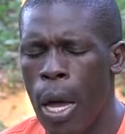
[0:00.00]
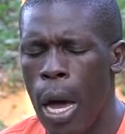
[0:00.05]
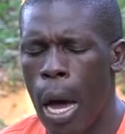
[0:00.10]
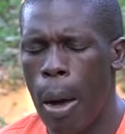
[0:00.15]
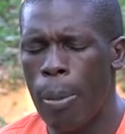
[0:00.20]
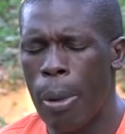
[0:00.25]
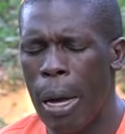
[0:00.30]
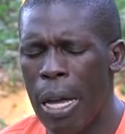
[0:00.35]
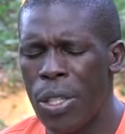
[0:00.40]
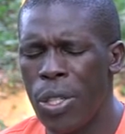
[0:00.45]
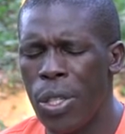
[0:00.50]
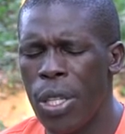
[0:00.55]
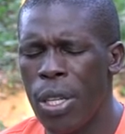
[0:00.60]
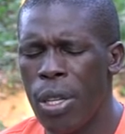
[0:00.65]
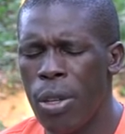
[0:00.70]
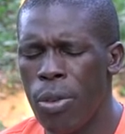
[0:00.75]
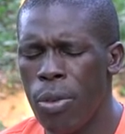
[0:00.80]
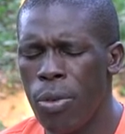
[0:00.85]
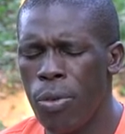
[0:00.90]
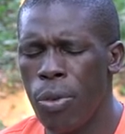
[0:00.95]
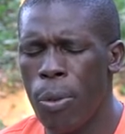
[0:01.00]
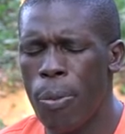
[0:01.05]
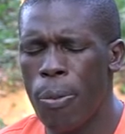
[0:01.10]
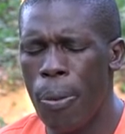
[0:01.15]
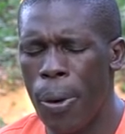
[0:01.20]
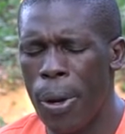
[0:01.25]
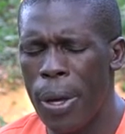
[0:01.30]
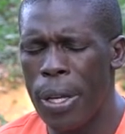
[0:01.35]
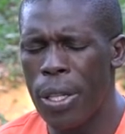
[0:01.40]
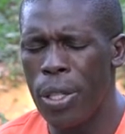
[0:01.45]
I'm asking for
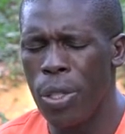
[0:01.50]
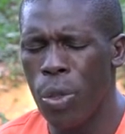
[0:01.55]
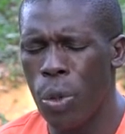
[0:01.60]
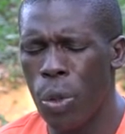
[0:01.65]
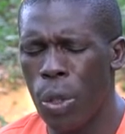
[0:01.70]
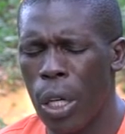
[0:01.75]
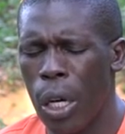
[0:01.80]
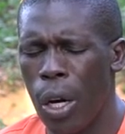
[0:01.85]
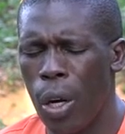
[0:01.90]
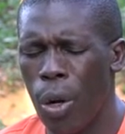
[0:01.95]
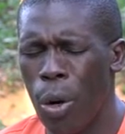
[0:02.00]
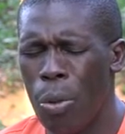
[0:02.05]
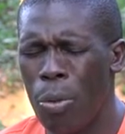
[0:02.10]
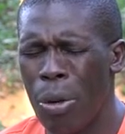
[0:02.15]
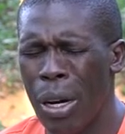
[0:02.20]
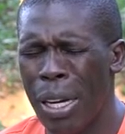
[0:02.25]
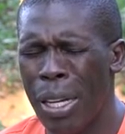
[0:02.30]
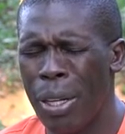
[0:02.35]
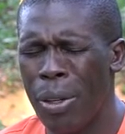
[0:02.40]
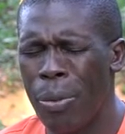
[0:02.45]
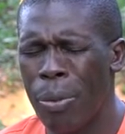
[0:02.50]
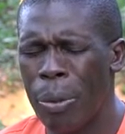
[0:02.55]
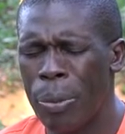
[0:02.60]
prayers, oh God Almighty,